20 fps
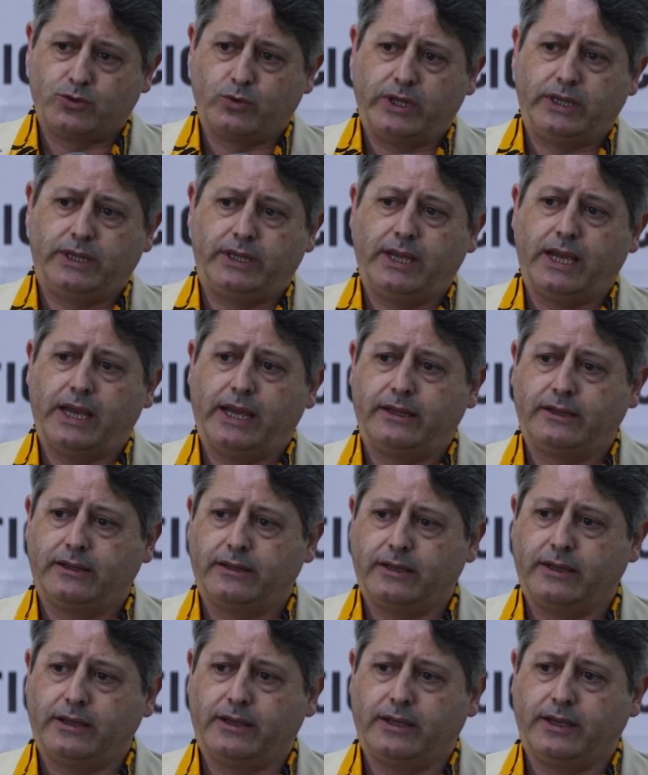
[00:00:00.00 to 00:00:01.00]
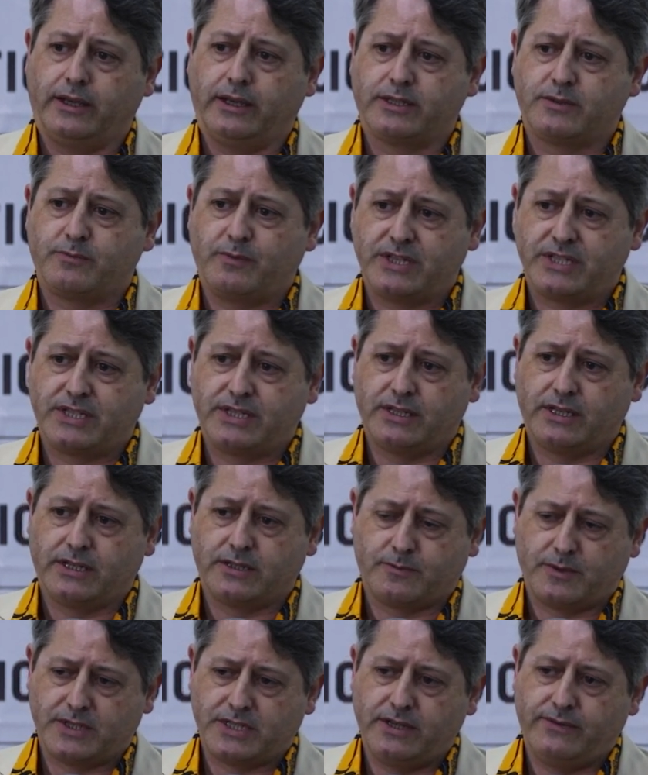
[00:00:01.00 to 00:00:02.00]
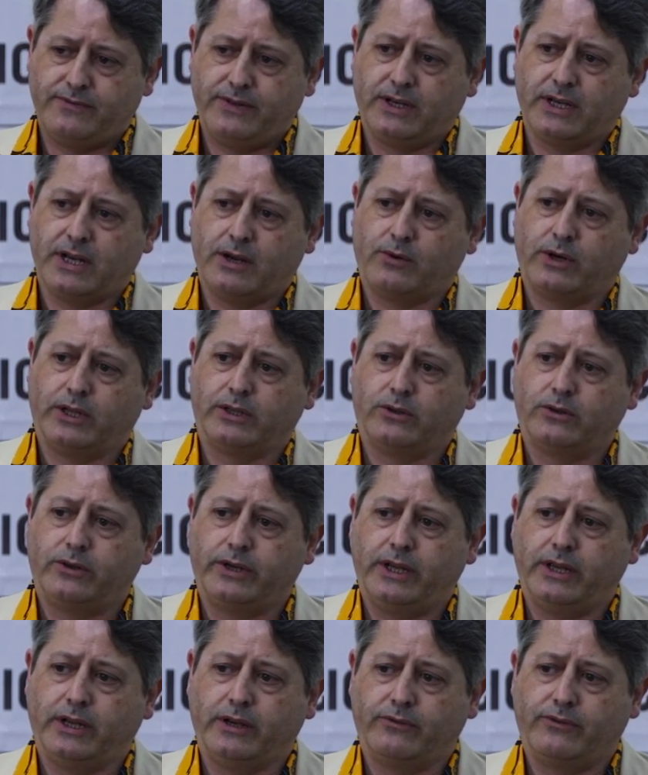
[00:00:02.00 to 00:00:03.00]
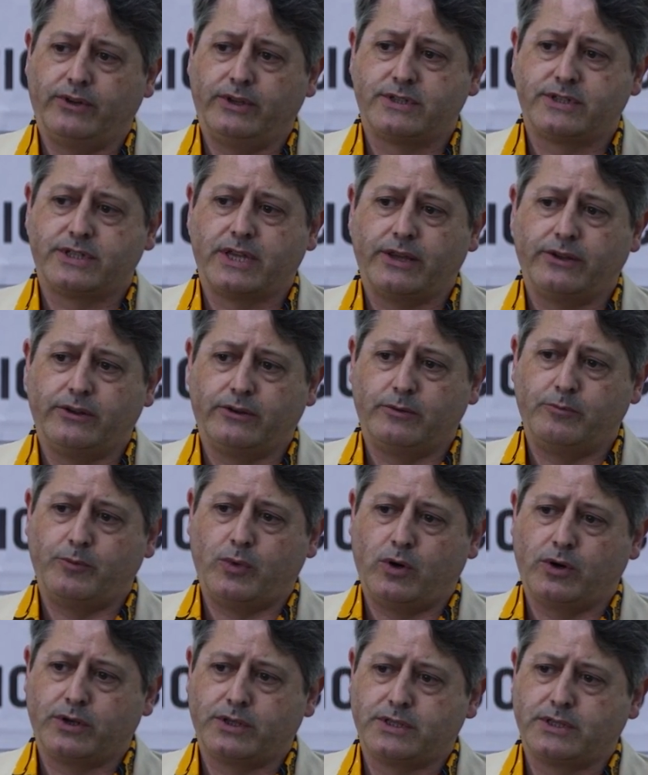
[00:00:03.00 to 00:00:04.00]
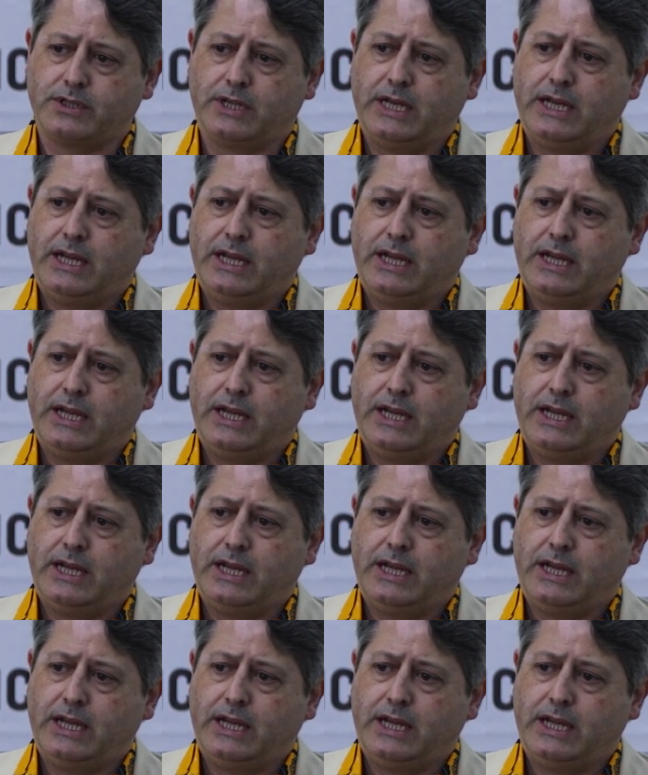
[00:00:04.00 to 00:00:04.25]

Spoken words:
28 specific laboratory and field study reports.